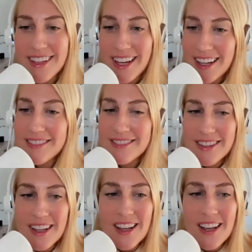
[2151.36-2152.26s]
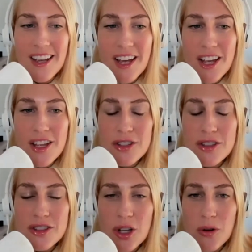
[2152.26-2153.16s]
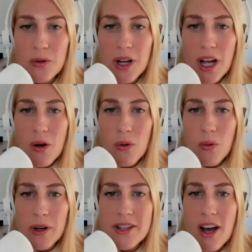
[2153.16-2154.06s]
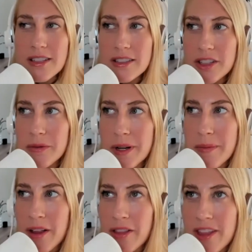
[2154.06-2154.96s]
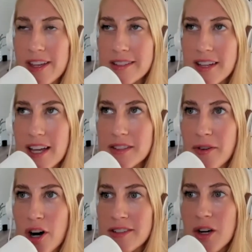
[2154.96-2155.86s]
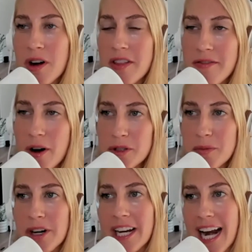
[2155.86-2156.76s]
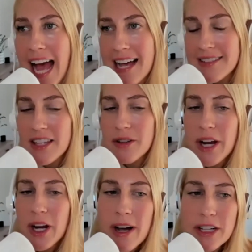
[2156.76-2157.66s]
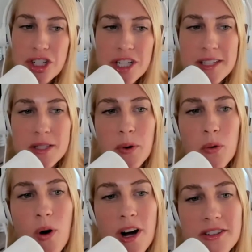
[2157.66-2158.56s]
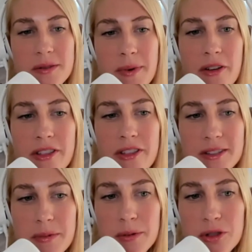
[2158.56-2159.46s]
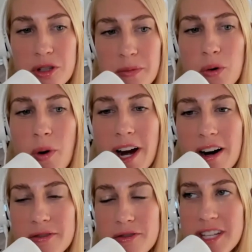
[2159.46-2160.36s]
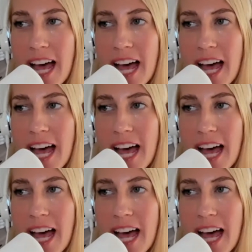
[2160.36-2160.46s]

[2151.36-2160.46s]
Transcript: Yeah. So we talked a little bit about this as far as going to the farmer's market and asking the right questions, but what are some other things that people should be aware of, just